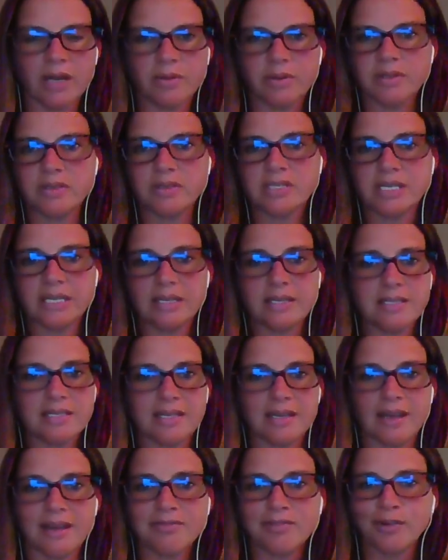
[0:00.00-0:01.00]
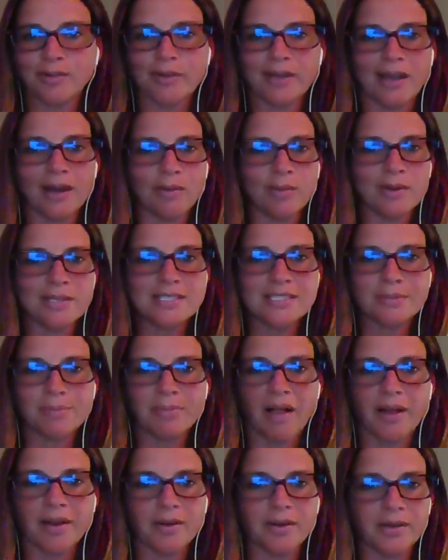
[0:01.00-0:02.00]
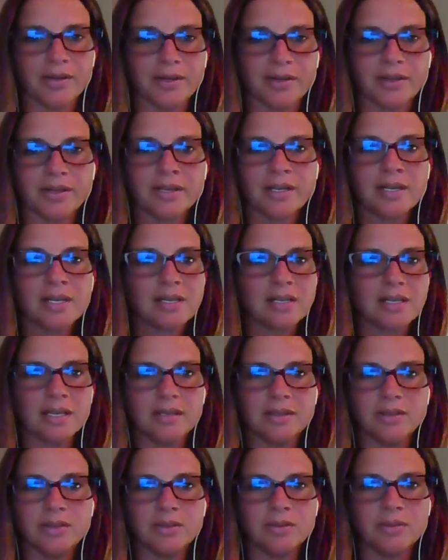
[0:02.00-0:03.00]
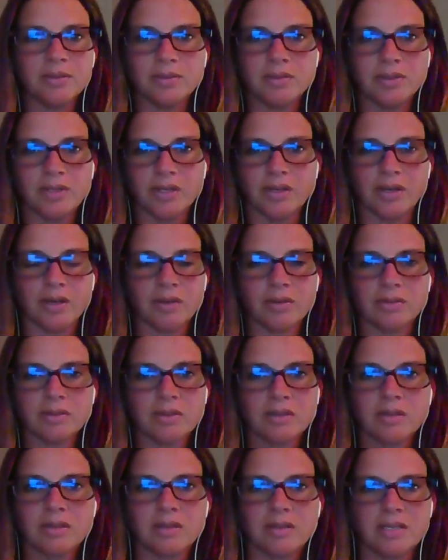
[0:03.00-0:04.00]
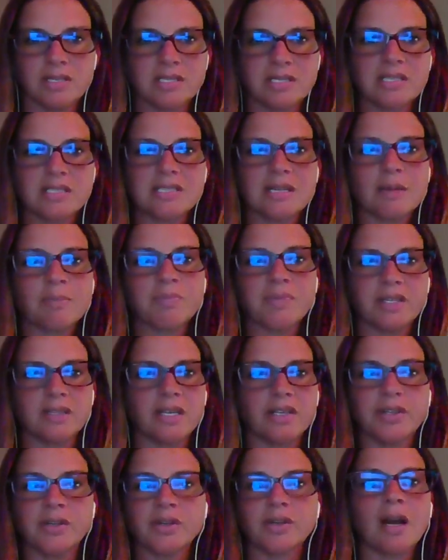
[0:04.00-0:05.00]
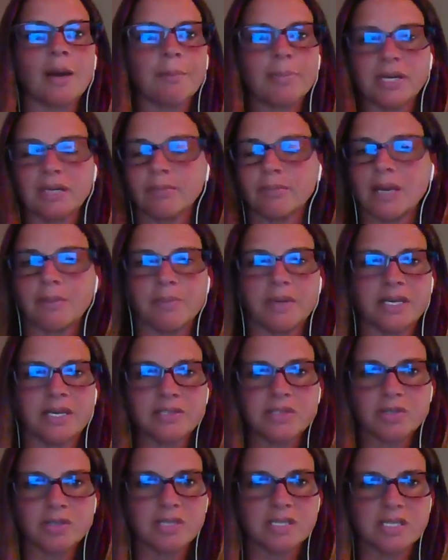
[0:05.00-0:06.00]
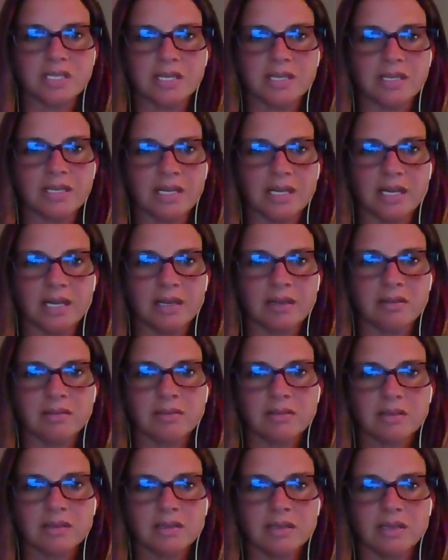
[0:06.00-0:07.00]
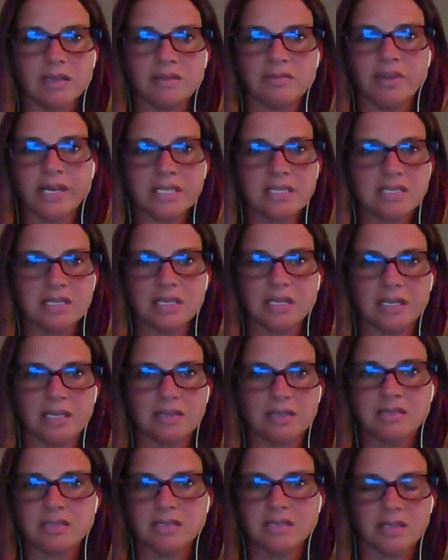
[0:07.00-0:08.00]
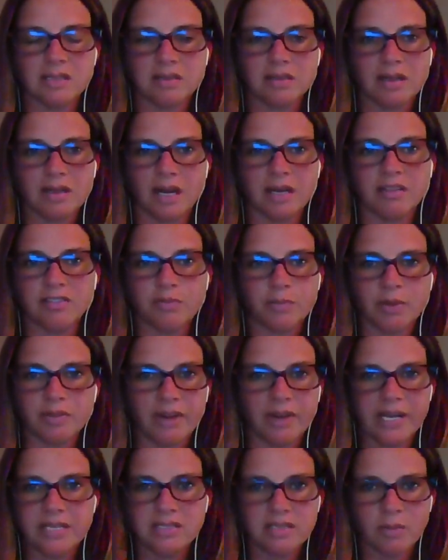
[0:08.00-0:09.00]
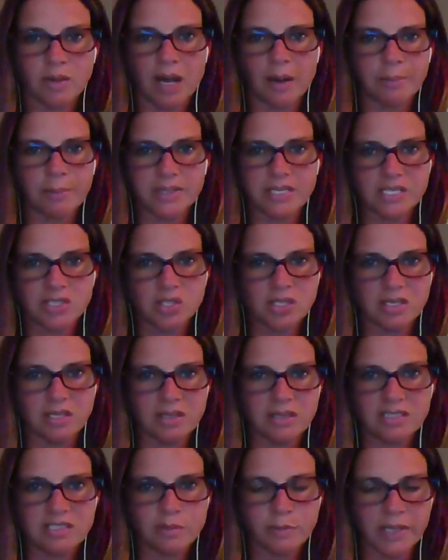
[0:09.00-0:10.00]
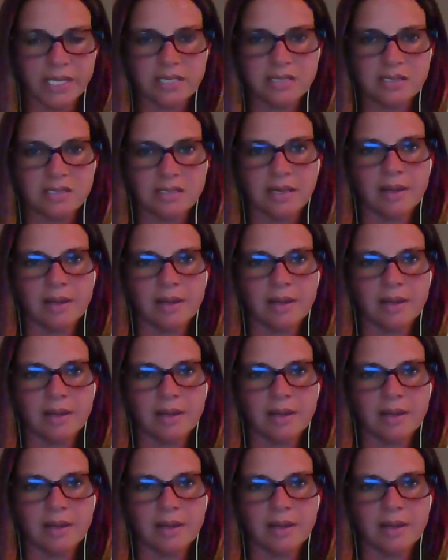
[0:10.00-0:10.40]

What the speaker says: Where you say, listen, I've only got one supplier here. Can you, is this something that your company might be interested in investing in to kind of provide some competition in this space?